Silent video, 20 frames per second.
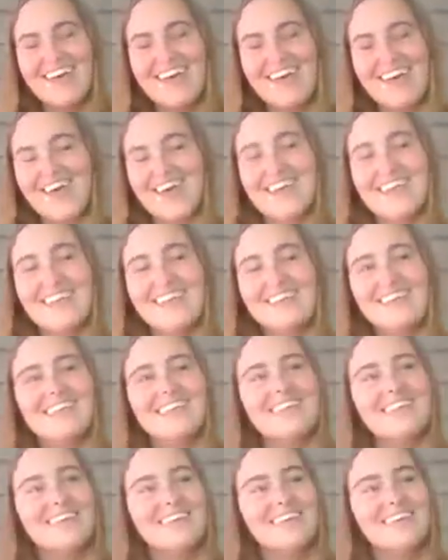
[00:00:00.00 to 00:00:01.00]
And
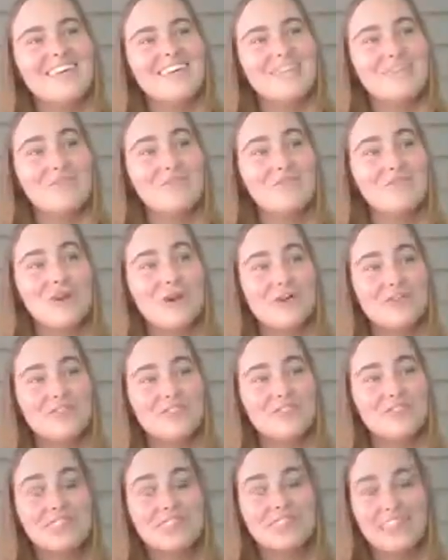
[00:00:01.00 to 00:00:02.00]
it
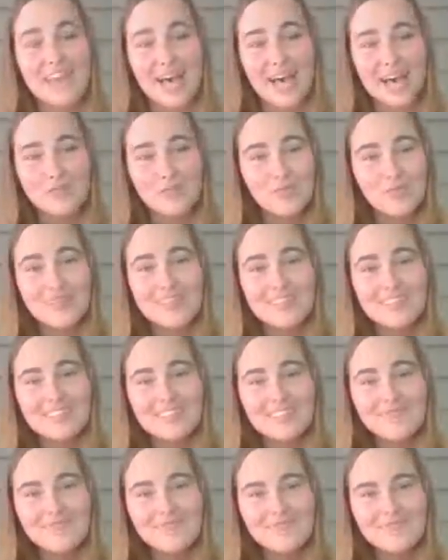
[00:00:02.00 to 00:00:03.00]
involves detachment.
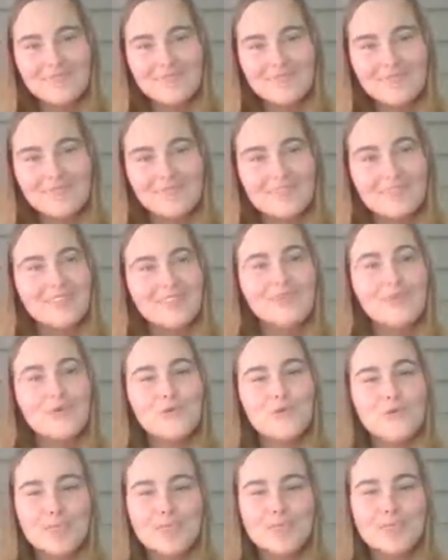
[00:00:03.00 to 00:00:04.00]
So
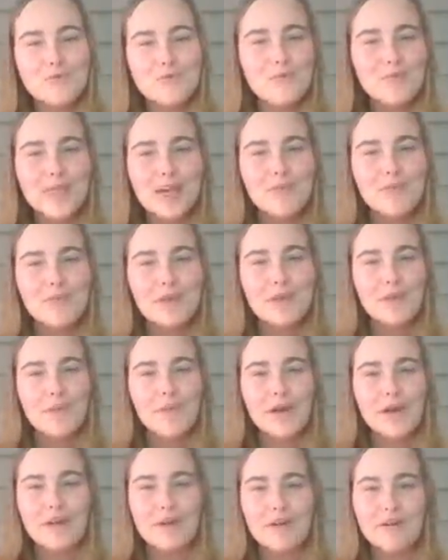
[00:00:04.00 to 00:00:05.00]
really becoming
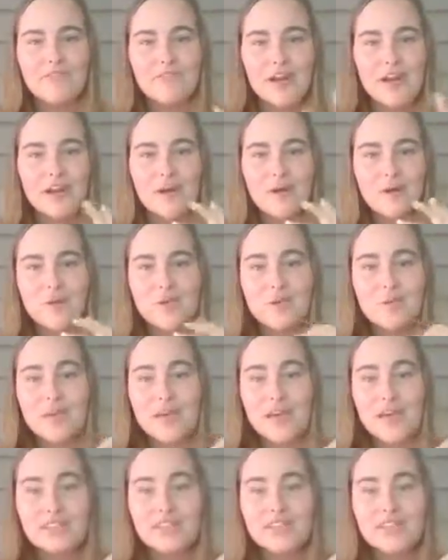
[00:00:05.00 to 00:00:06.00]
aware of how we
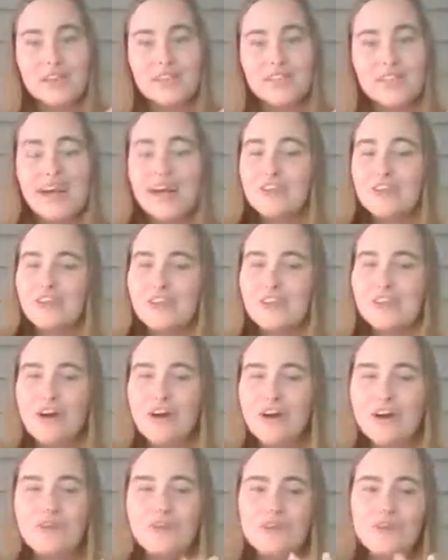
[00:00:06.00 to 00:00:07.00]
might be latching
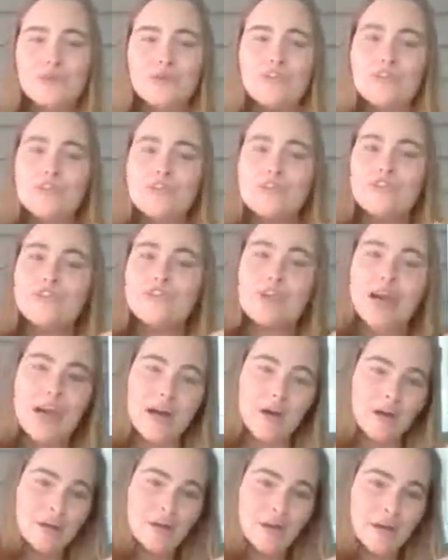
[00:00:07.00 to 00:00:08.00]
on to a certain
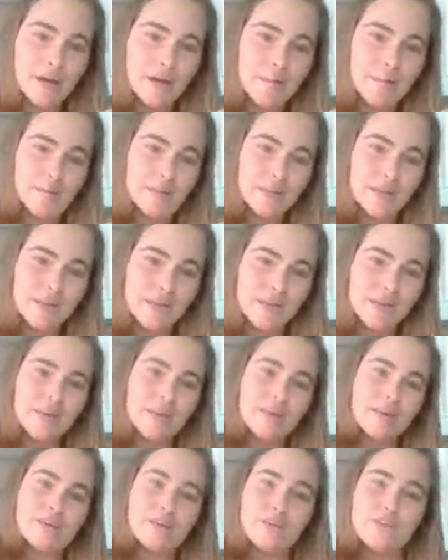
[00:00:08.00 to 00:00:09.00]
outcome
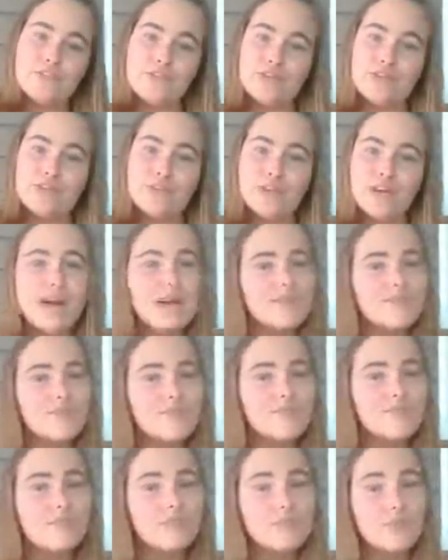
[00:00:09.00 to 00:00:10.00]
or a certain kind
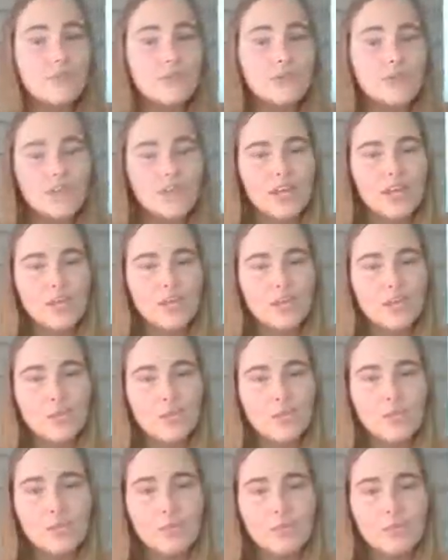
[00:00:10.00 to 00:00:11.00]
of association
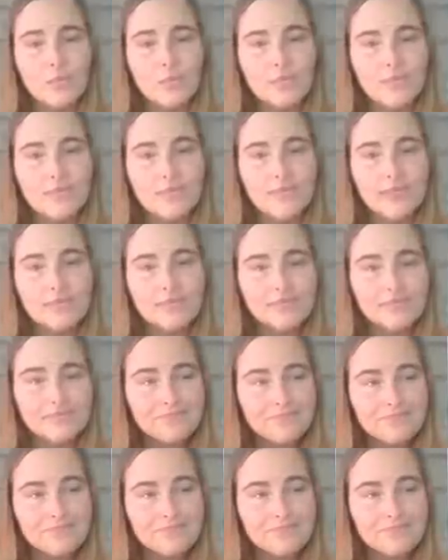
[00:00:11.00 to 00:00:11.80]
with something.